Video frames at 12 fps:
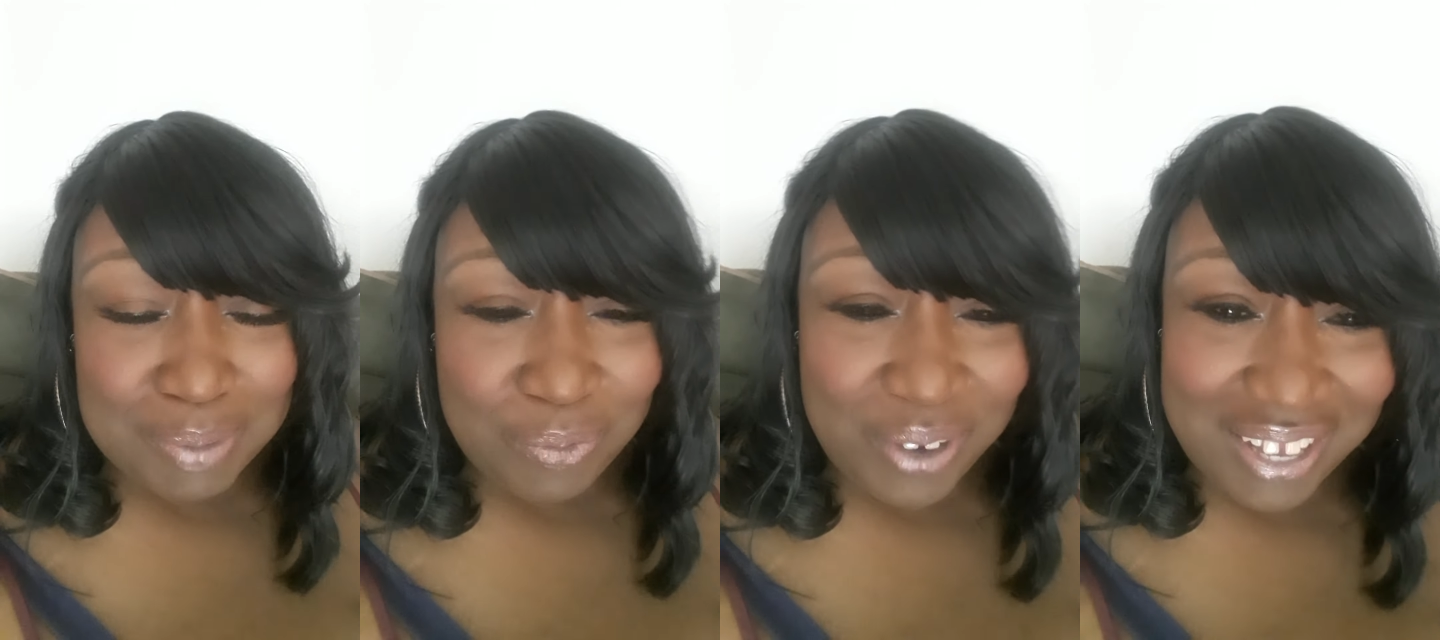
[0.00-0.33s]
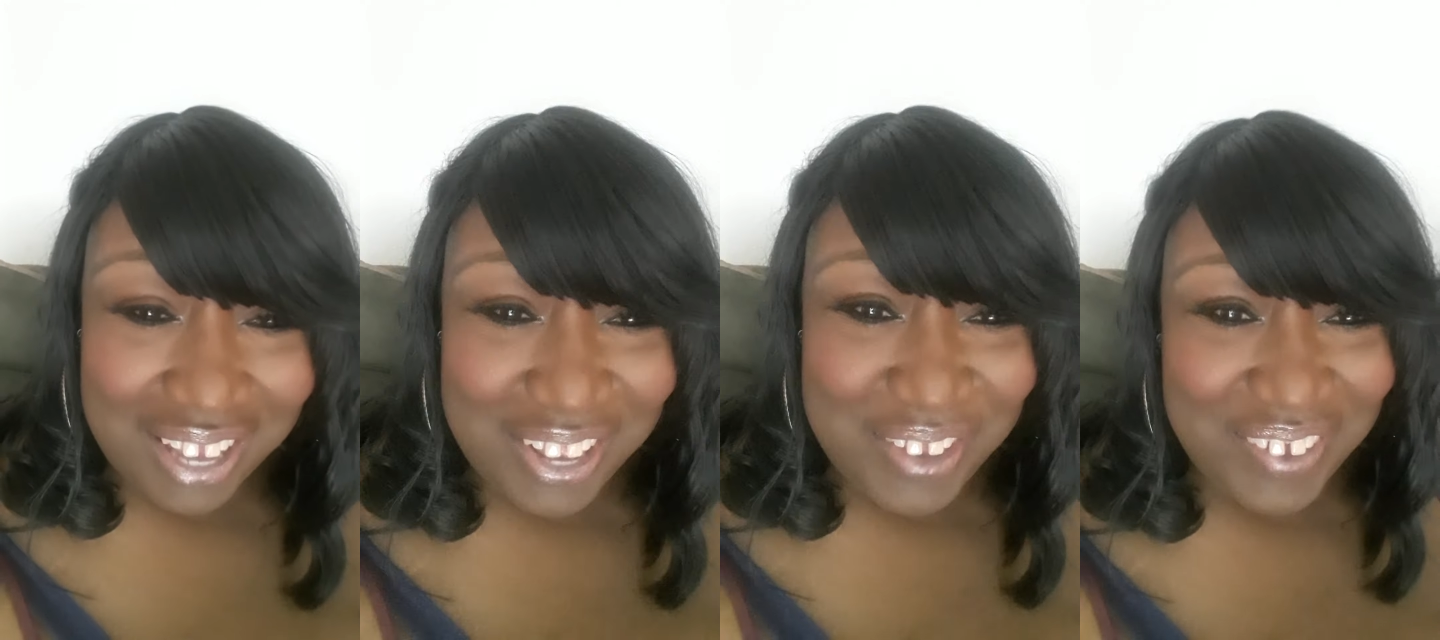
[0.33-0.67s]
But
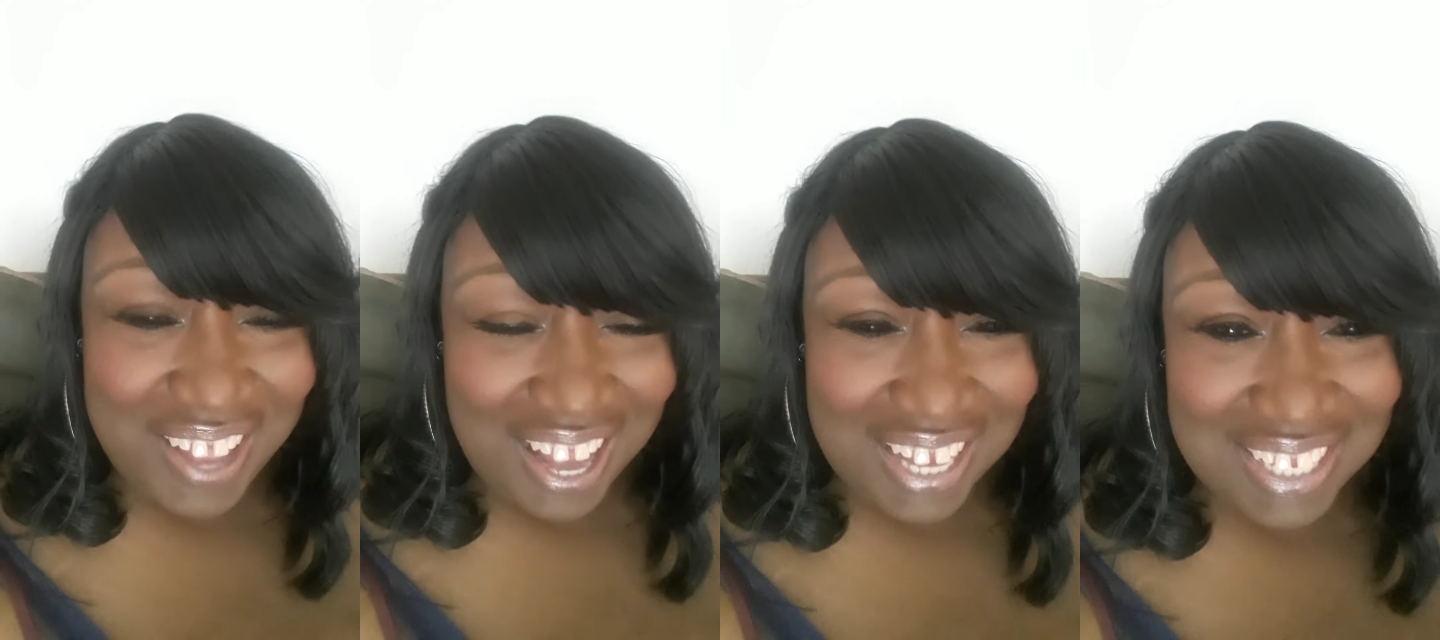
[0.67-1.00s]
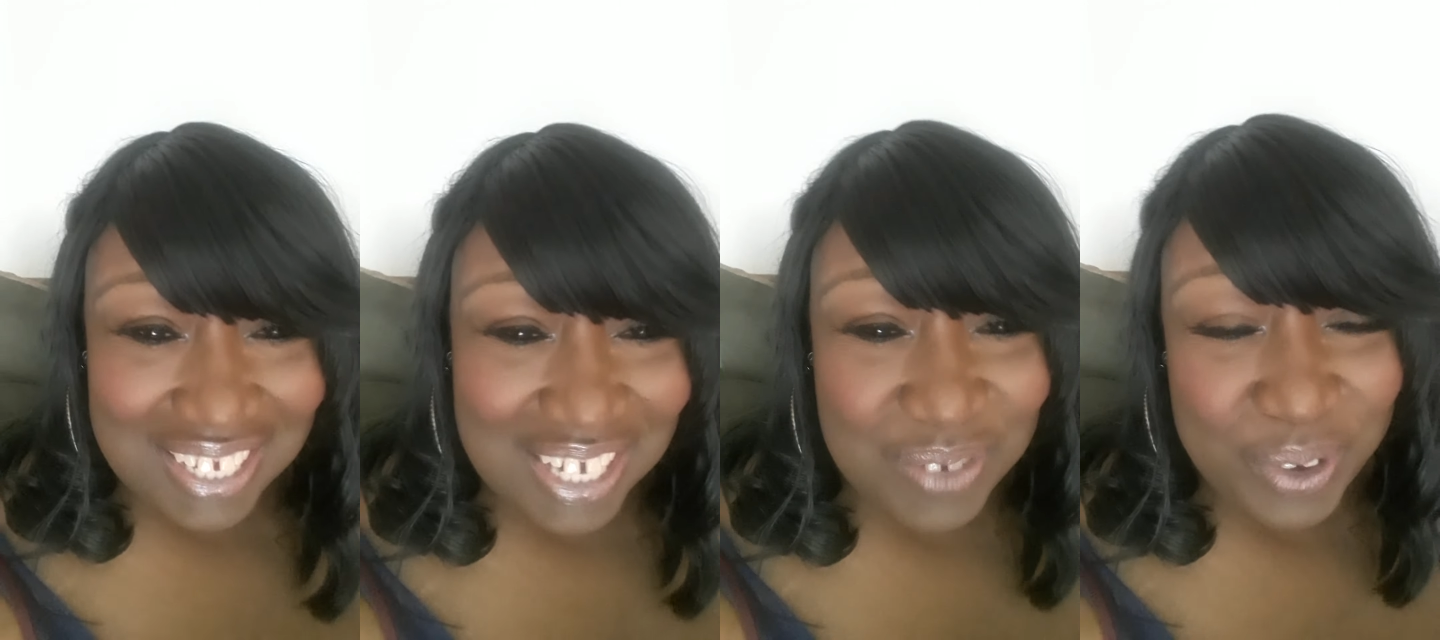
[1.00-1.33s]
what can you guys
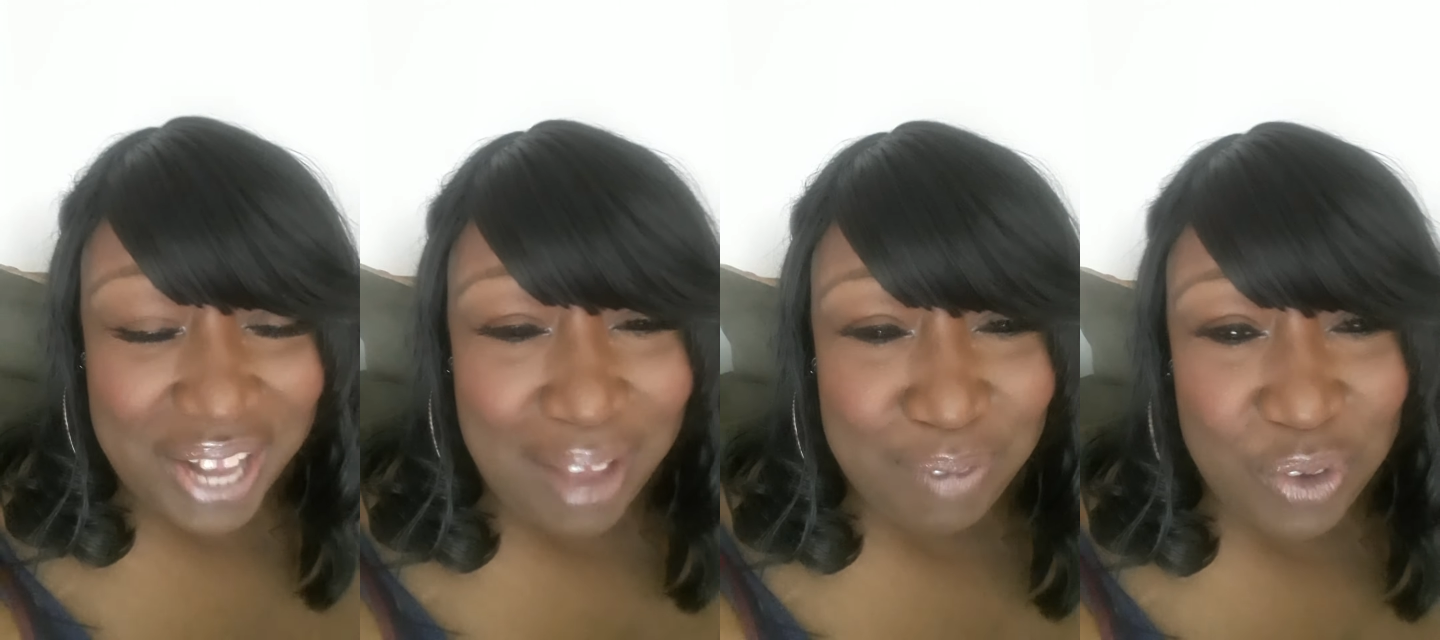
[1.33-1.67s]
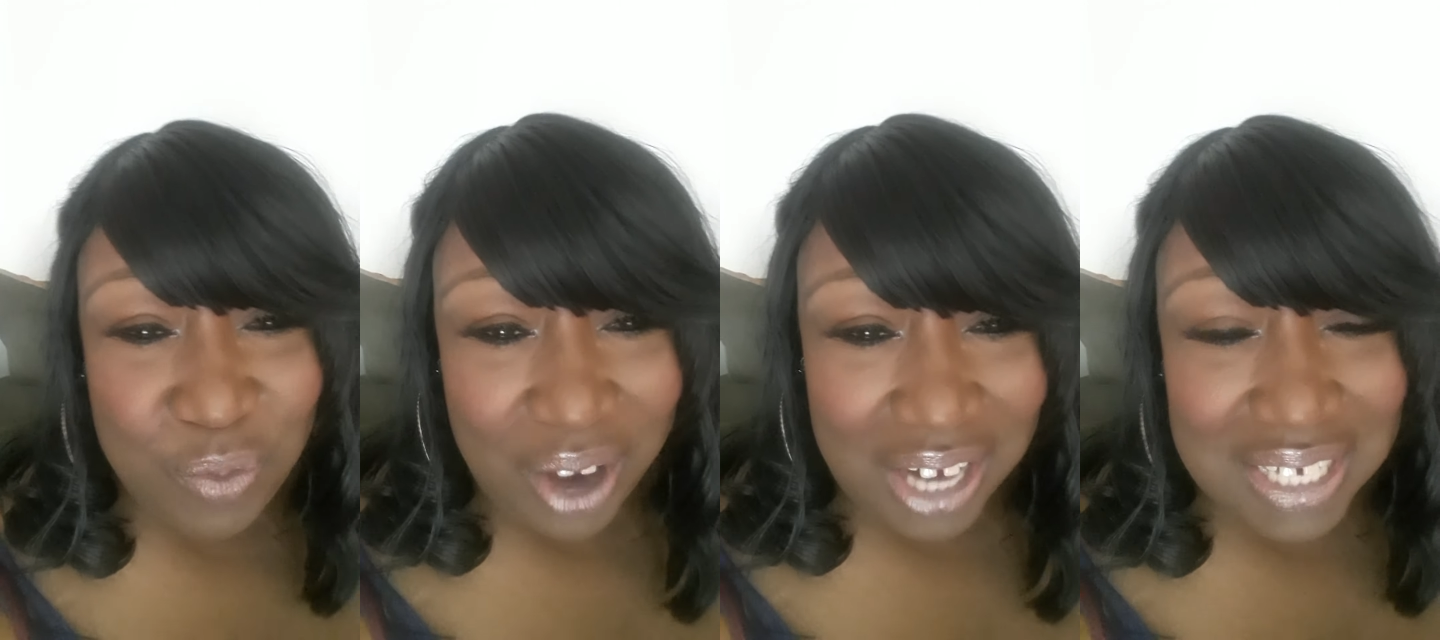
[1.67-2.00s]
suggest? What have
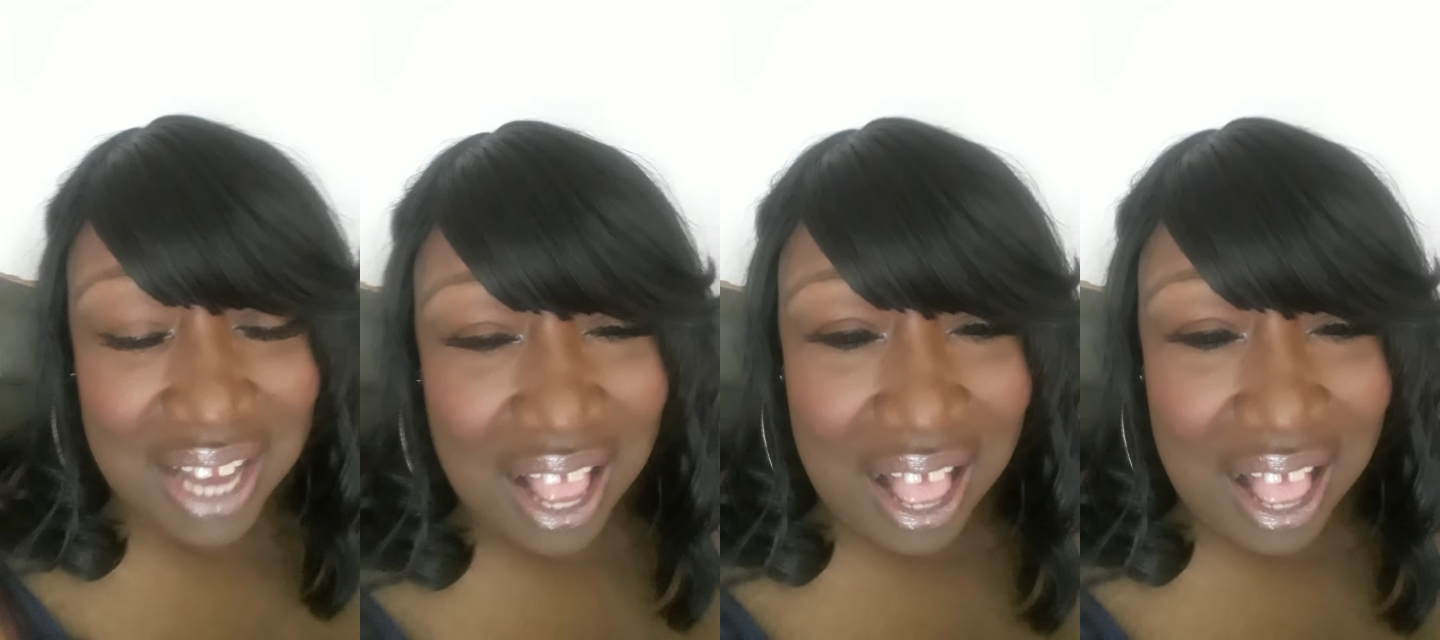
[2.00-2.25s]
you watched?